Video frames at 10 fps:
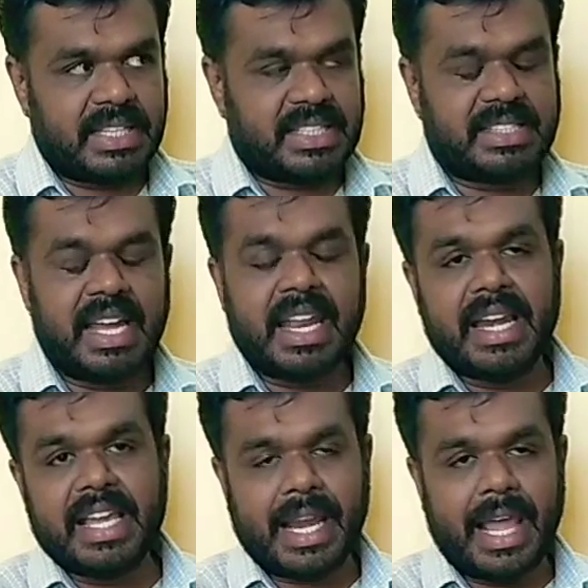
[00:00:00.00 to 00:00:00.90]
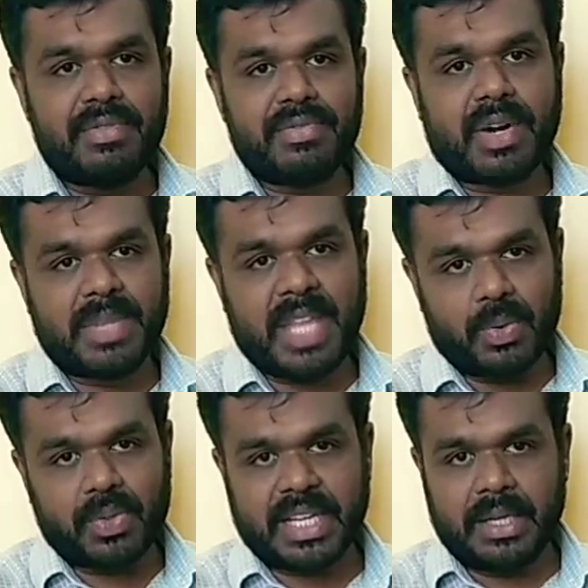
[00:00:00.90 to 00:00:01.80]
Is there any claim from the
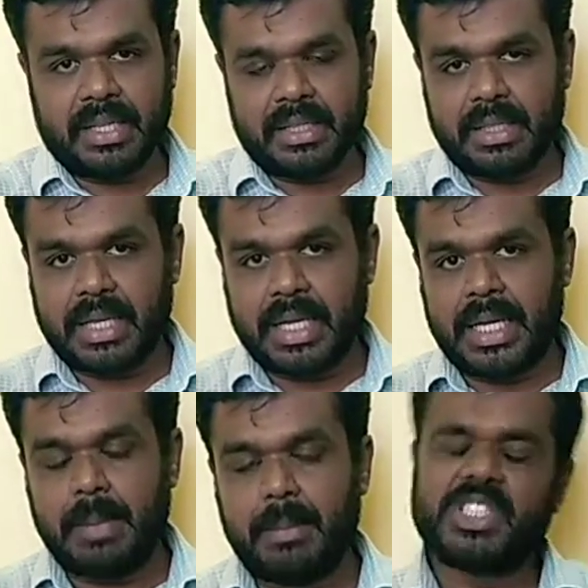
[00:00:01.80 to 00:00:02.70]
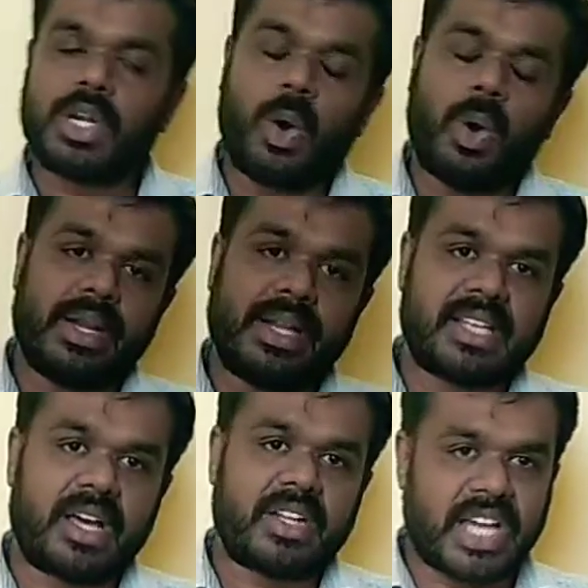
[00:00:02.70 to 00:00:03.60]
outside? Debenture holders
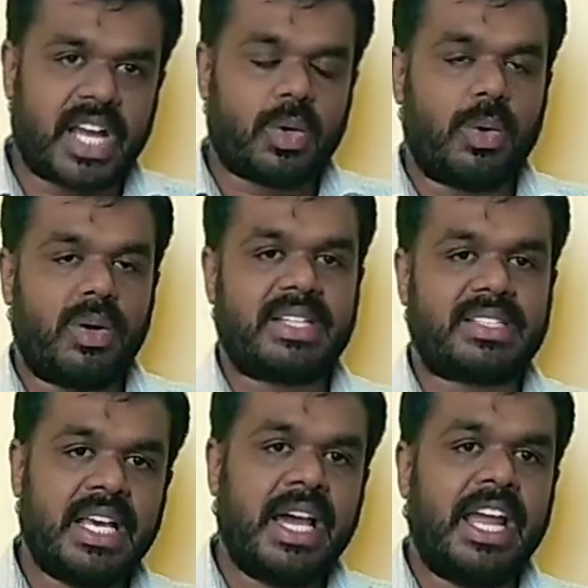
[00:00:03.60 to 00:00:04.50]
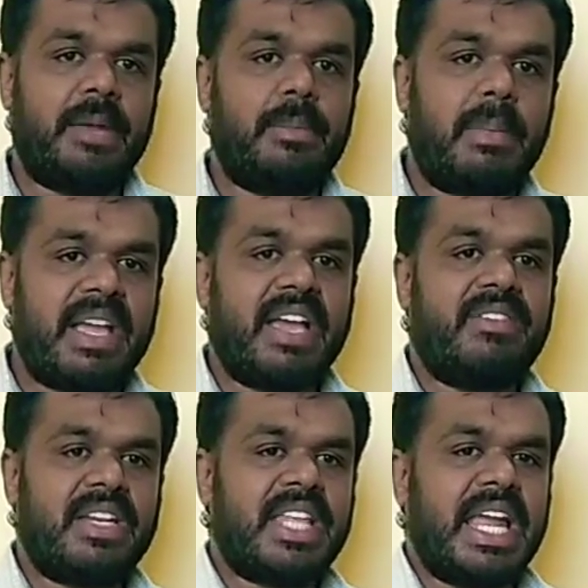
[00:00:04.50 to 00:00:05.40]
or shareholders, it may be
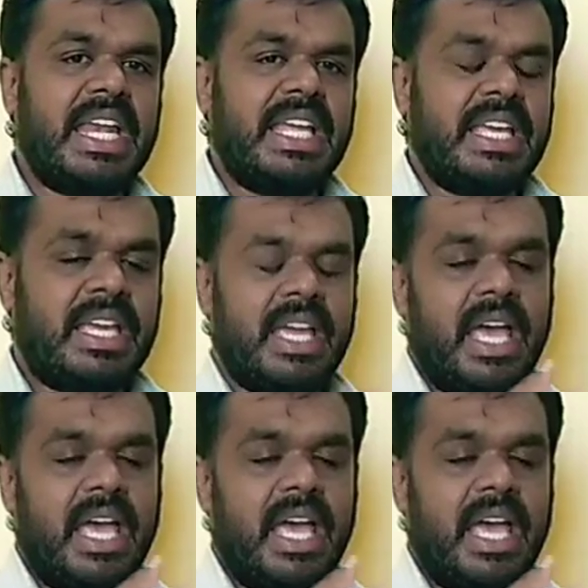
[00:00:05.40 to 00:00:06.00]
given any